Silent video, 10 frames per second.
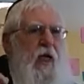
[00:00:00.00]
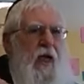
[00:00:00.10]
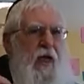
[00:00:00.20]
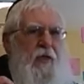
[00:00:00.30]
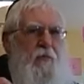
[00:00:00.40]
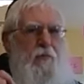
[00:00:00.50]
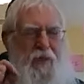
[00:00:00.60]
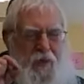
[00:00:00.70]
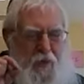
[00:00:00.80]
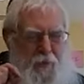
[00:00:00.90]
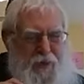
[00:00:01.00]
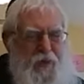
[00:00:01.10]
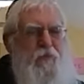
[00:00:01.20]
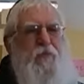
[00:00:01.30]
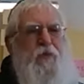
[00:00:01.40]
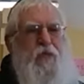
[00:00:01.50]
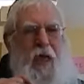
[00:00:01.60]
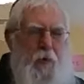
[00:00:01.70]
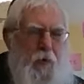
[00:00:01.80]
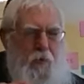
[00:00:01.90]
and but the specifics,
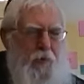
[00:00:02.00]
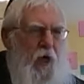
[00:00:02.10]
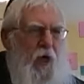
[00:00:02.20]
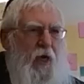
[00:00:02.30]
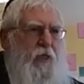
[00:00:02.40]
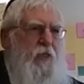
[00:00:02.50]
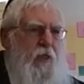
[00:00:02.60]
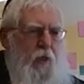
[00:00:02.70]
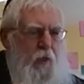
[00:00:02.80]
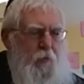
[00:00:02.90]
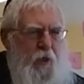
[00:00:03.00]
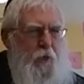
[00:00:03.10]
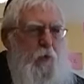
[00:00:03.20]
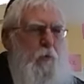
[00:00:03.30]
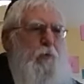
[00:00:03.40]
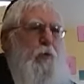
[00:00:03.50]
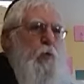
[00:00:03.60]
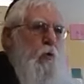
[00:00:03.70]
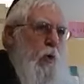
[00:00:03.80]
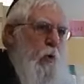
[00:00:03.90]
how it applies, it can apply to one
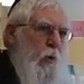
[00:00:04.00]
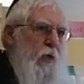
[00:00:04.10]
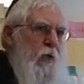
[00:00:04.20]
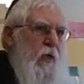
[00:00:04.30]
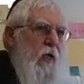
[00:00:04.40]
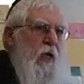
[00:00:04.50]
person one way,